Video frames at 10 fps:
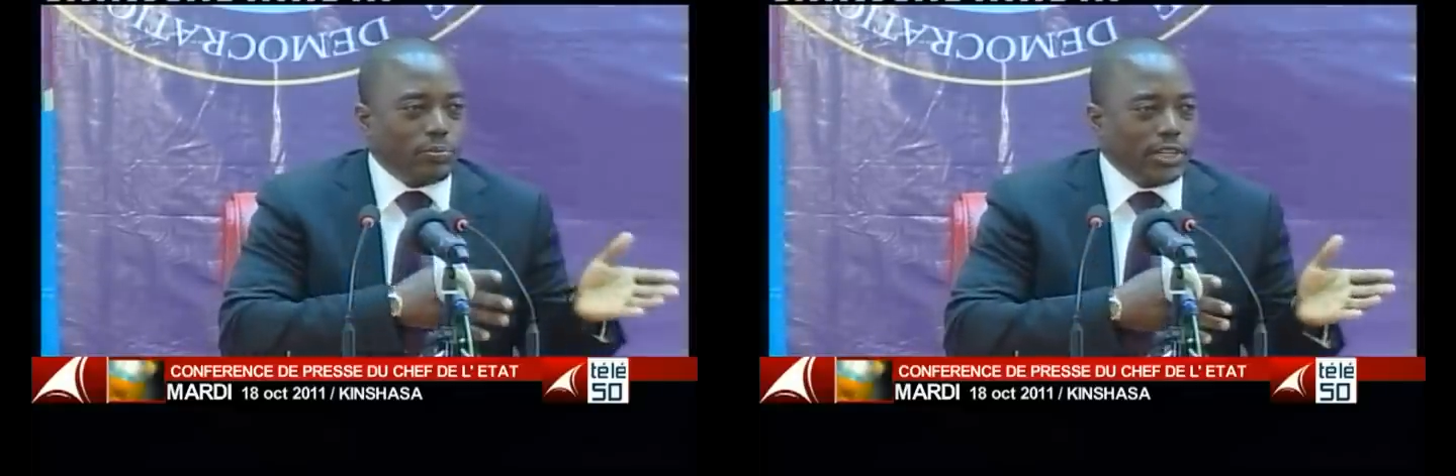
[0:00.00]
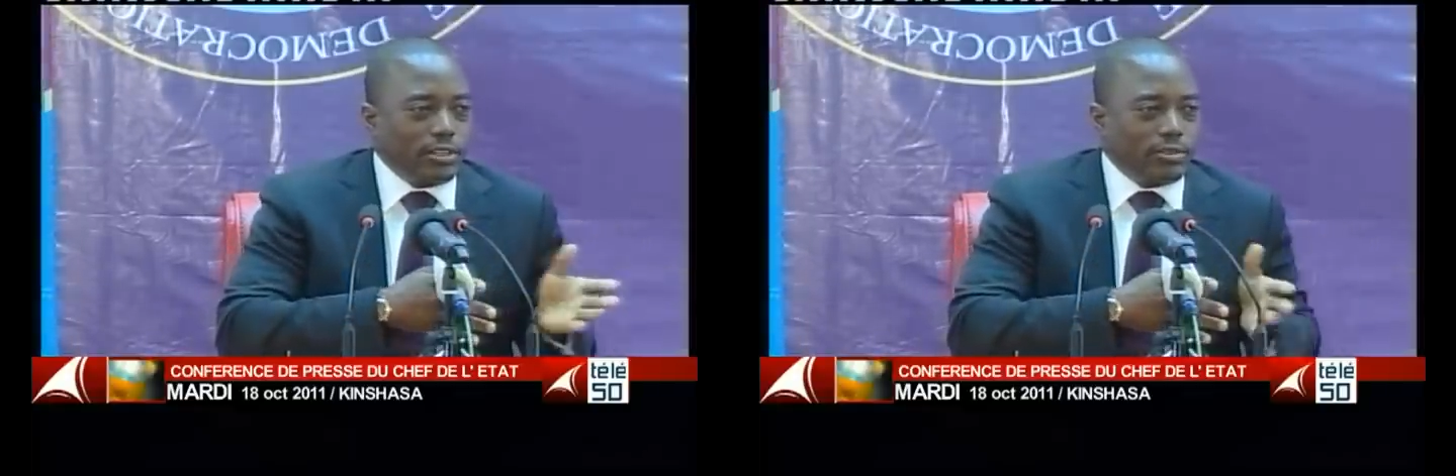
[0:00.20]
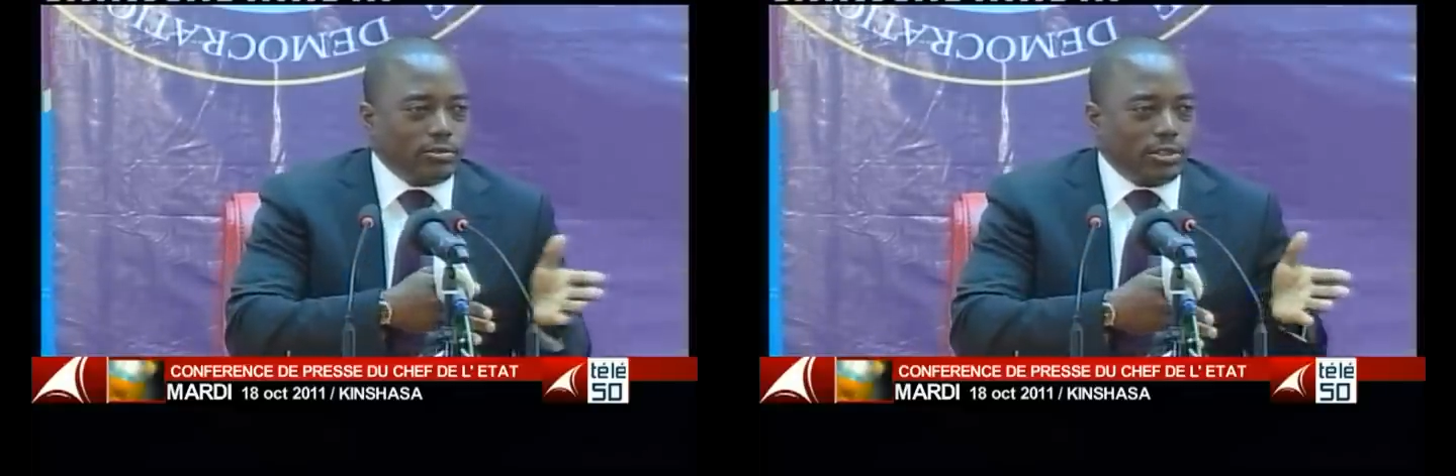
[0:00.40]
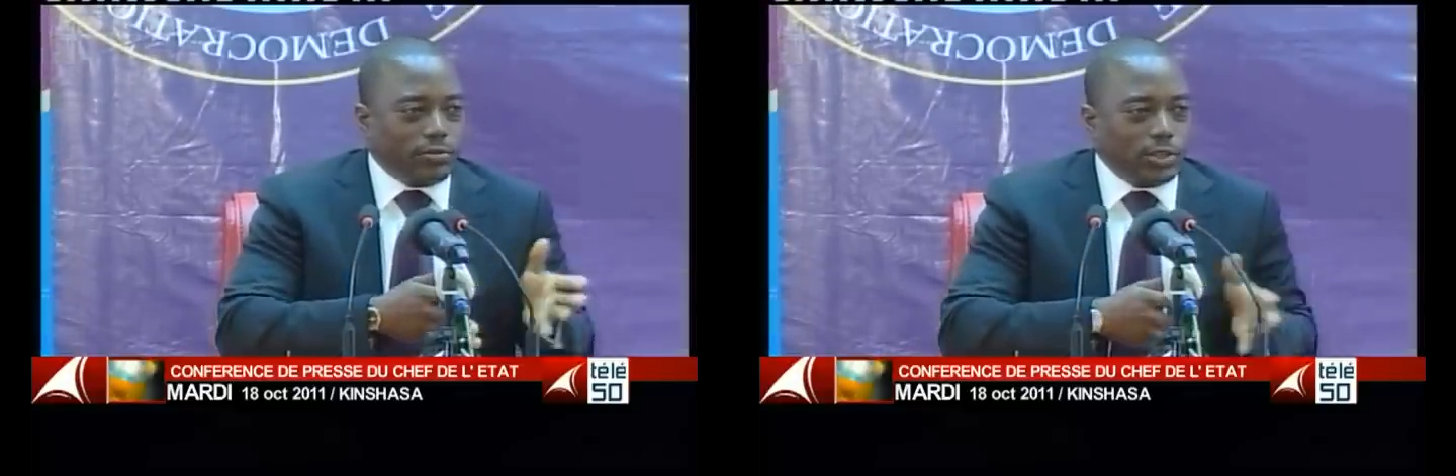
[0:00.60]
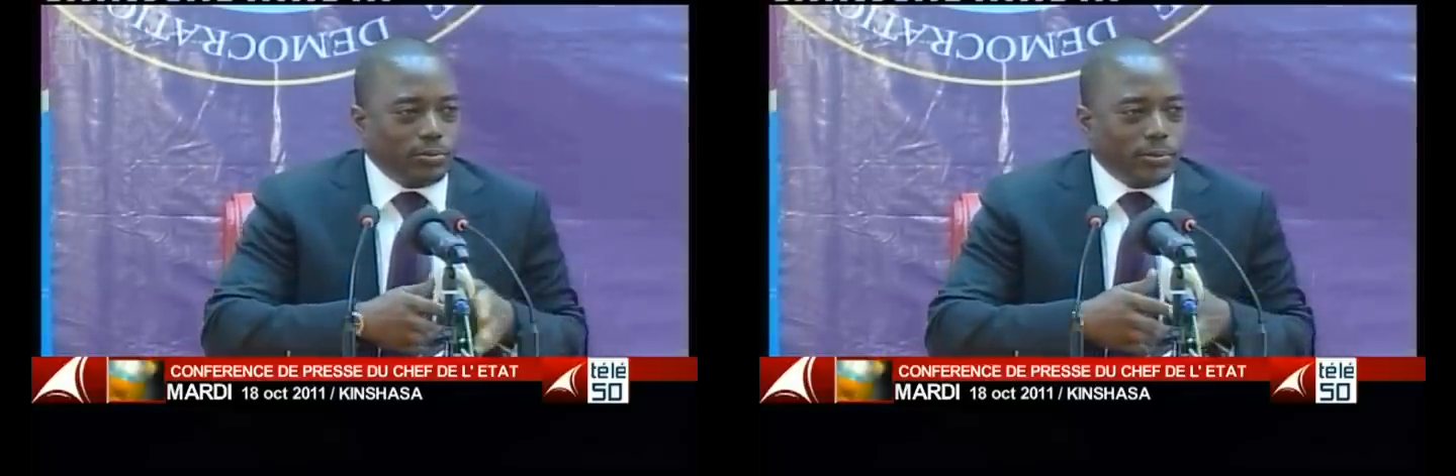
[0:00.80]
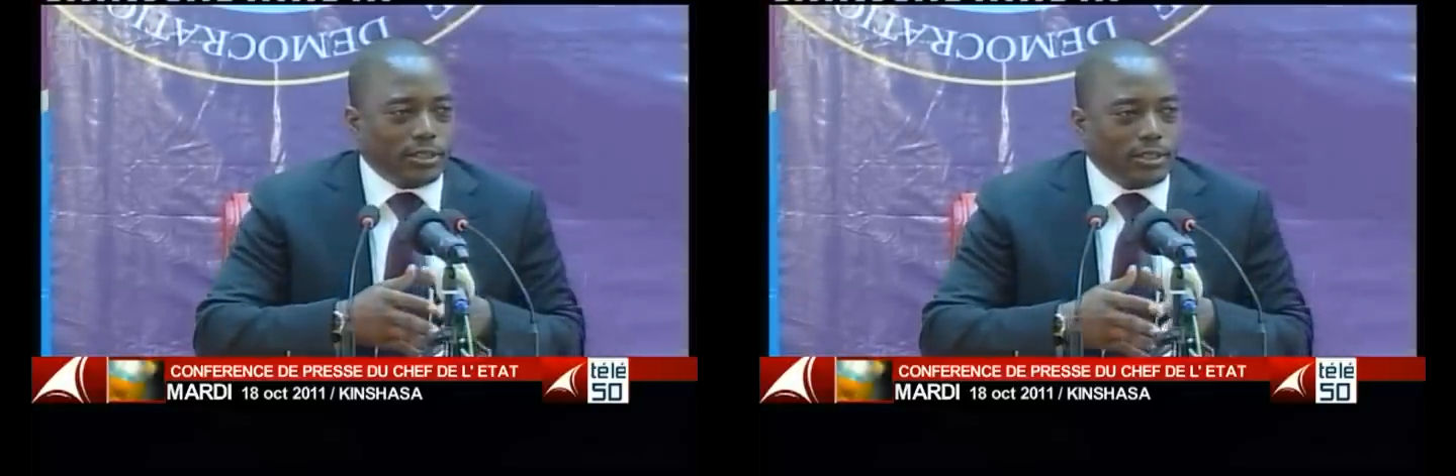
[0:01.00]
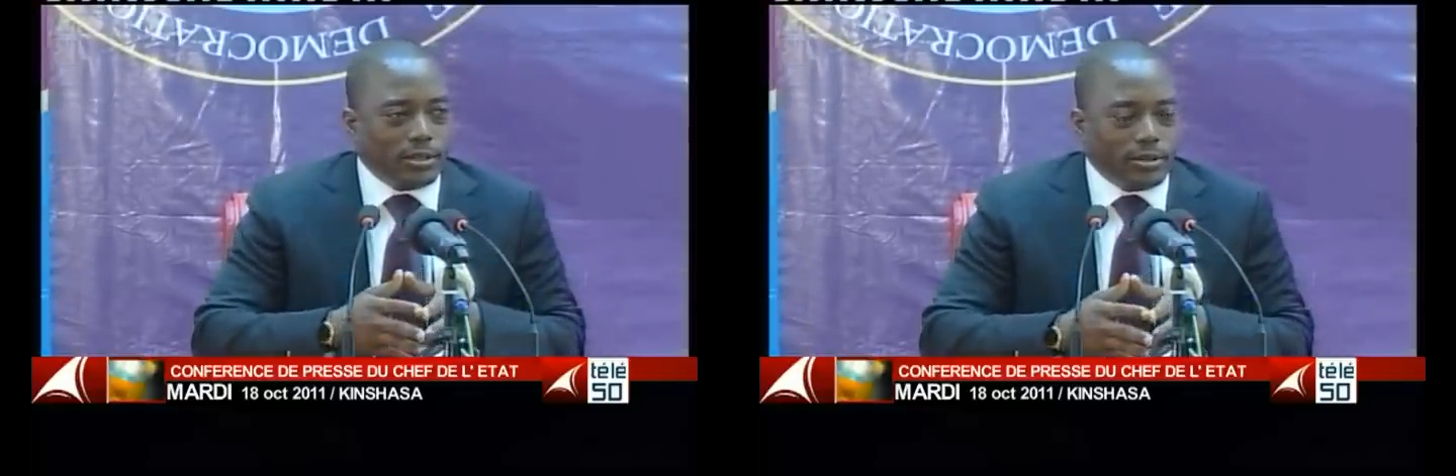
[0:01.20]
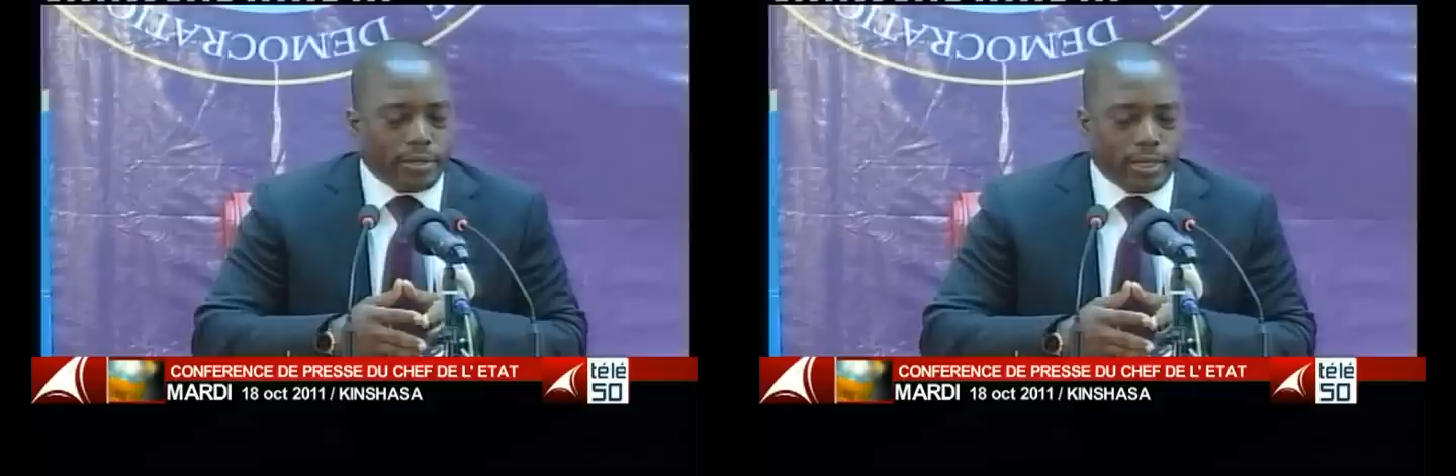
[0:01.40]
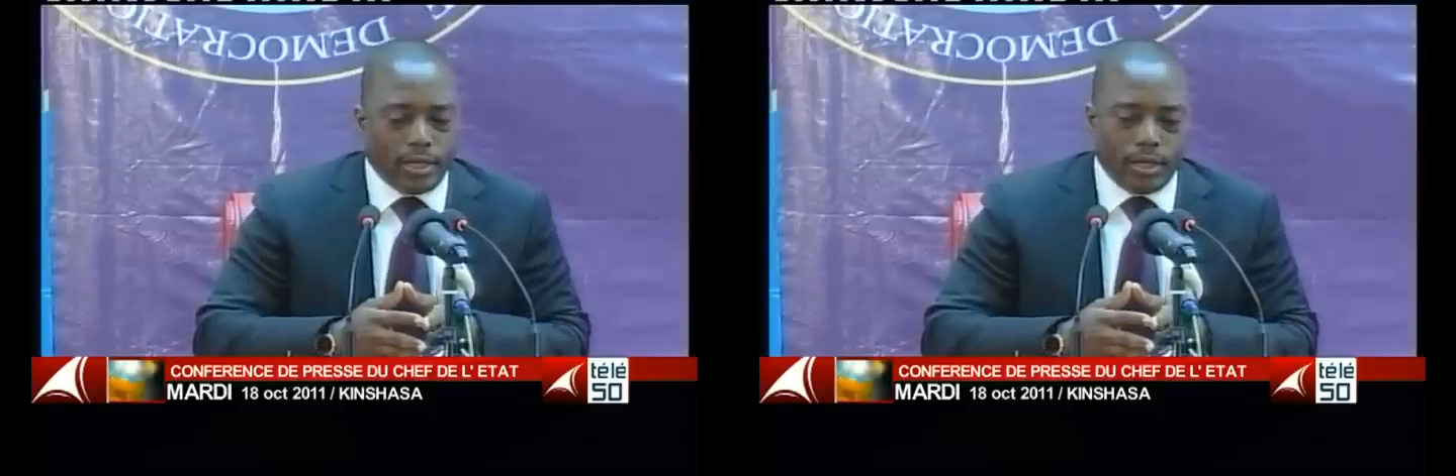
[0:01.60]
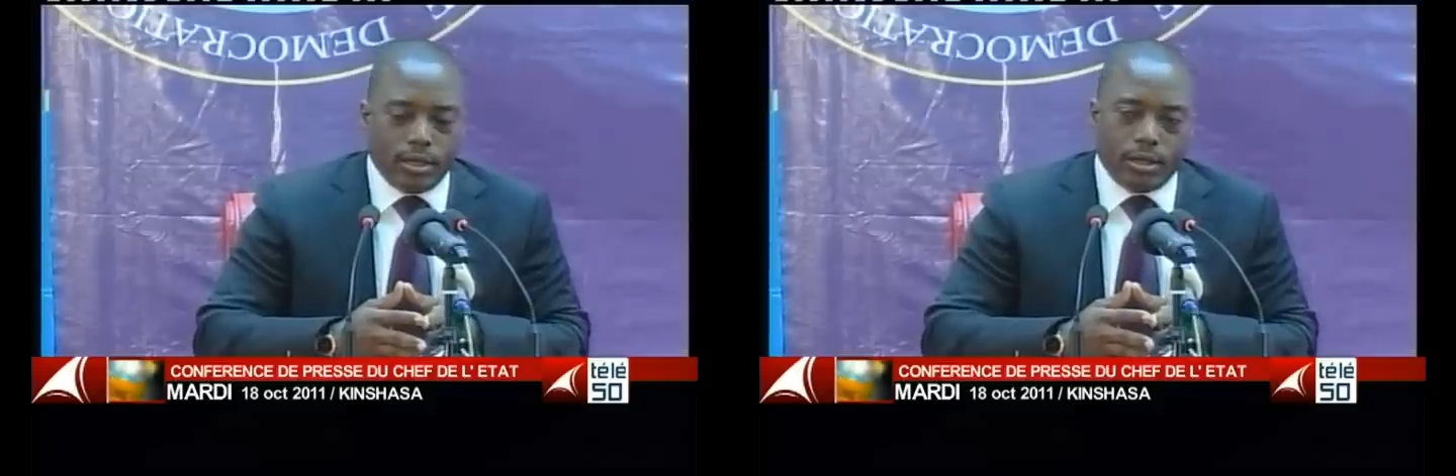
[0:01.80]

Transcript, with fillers: as compared to development.